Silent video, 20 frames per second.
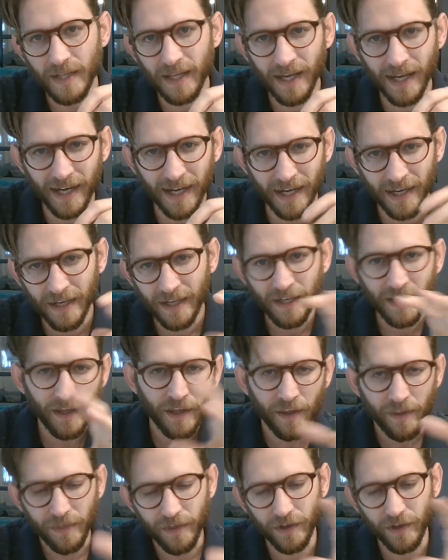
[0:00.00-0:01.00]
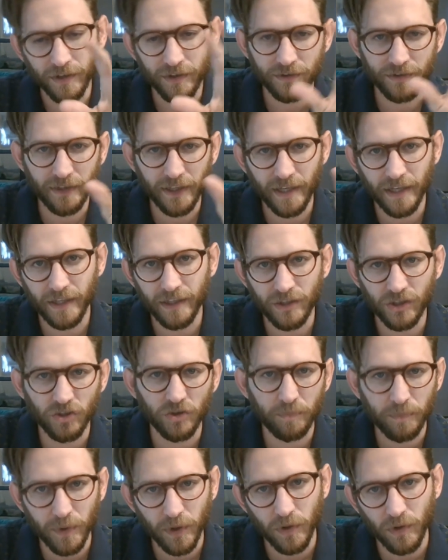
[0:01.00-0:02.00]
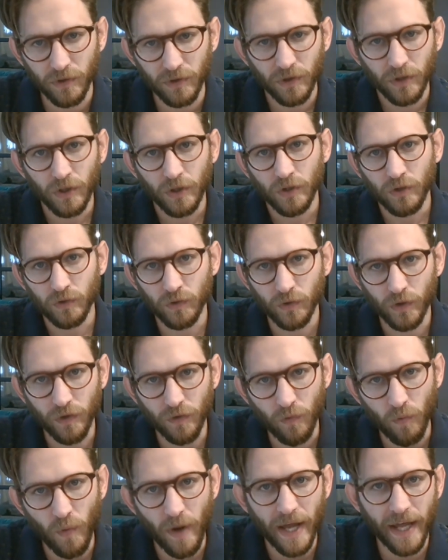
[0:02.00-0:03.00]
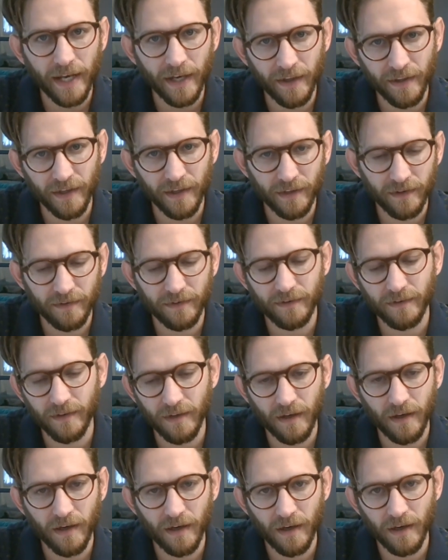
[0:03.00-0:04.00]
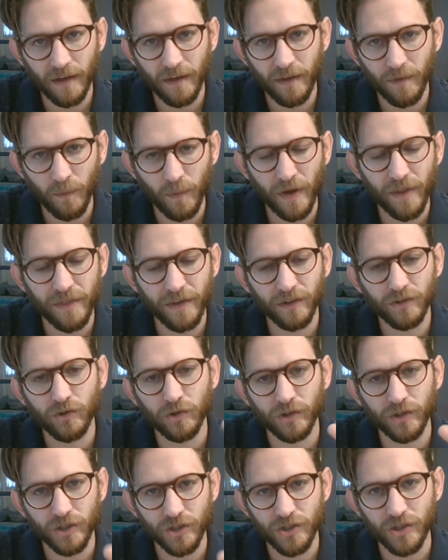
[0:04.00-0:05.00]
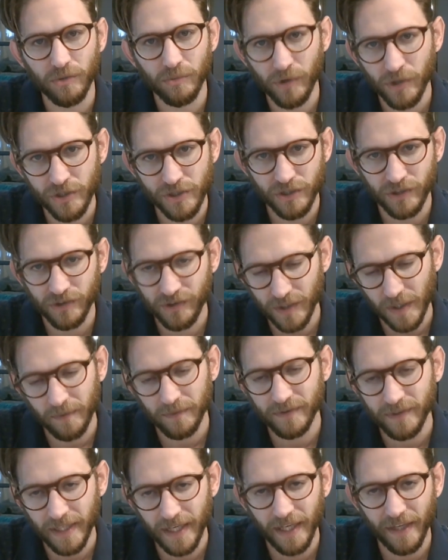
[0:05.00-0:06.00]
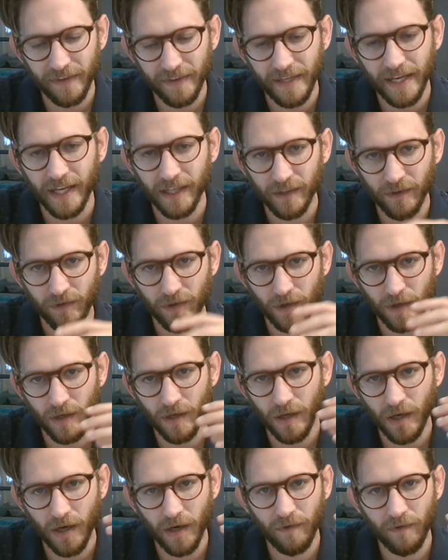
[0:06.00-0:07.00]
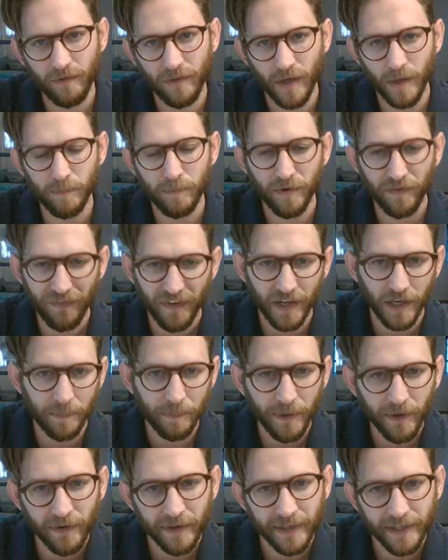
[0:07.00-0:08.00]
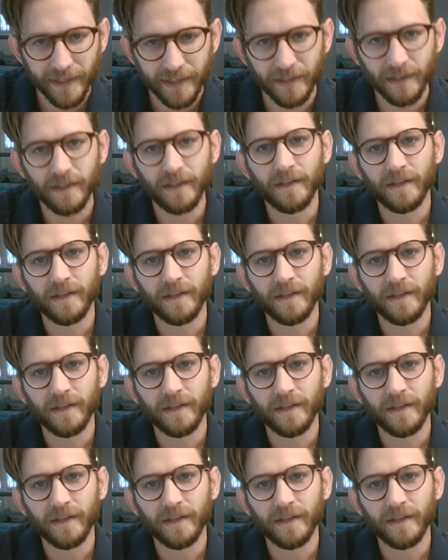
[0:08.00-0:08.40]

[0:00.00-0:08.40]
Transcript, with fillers: Uh, there's a dispute sort of when this uh, when this tradition emerges. Some say at the end of the of the prophetic period.